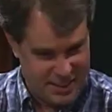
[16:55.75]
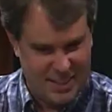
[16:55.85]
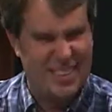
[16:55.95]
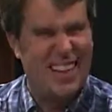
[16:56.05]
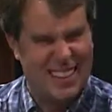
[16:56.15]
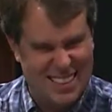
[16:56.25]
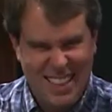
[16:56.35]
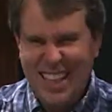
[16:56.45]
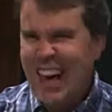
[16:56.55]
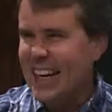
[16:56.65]
This year, yes,
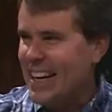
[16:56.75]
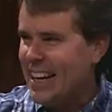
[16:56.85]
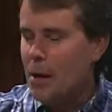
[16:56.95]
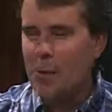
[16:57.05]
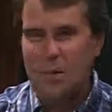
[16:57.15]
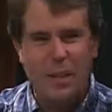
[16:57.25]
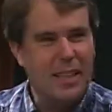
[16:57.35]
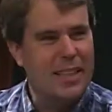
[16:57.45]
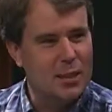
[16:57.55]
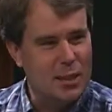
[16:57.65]
and got a couple of
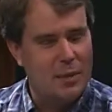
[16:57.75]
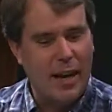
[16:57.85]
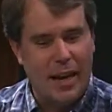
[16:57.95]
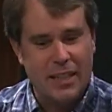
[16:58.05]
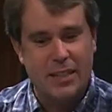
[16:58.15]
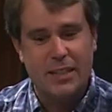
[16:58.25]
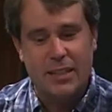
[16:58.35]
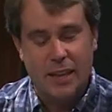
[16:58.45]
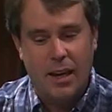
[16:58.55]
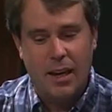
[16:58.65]
really interesting
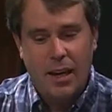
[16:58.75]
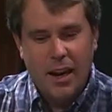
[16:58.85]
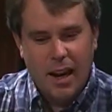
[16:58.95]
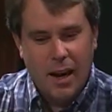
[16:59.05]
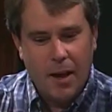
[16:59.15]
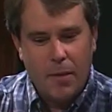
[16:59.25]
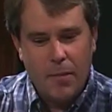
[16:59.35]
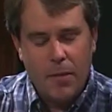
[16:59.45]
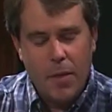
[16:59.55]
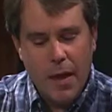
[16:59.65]
reactions uh,
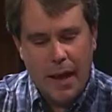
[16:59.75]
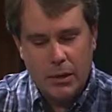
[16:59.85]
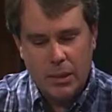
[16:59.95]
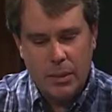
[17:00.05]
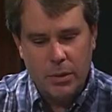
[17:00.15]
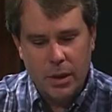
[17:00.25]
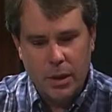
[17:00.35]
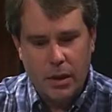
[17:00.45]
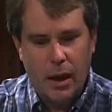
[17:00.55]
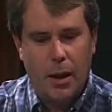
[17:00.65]
um, that I was able
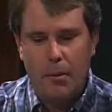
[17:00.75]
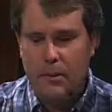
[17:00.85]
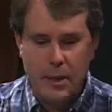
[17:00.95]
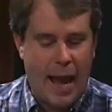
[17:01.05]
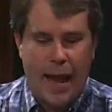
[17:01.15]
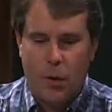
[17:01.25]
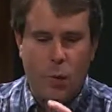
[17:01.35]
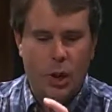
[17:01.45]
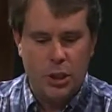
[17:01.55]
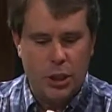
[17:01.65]
to um, add
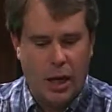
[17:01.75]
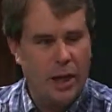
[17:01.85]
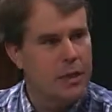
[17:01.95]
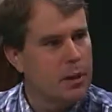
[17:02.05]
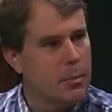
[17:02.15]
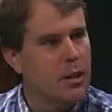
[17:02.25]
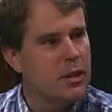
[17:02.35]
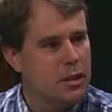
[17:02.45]
one shot to something okay.